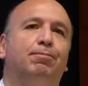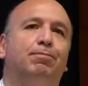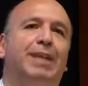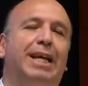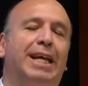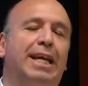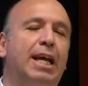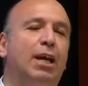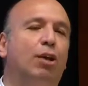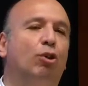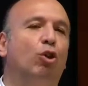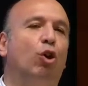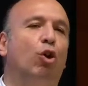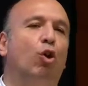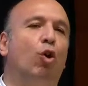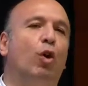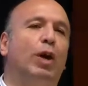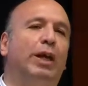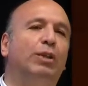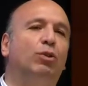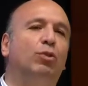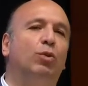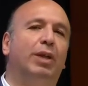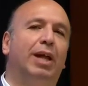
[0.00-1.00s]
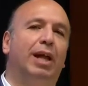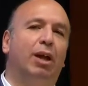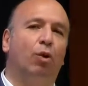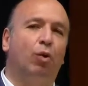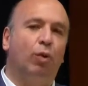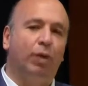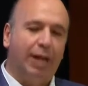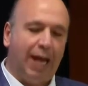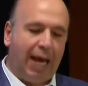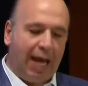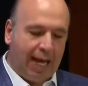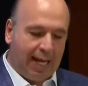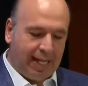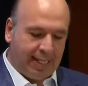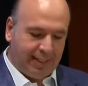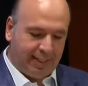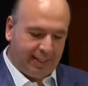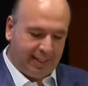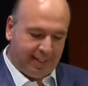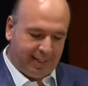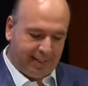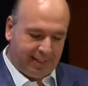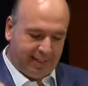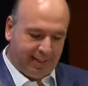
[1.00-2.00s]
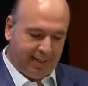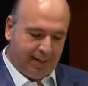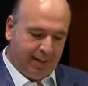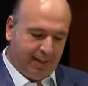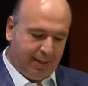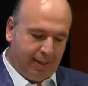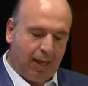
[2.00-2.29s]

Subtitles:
taking the law into their own hands,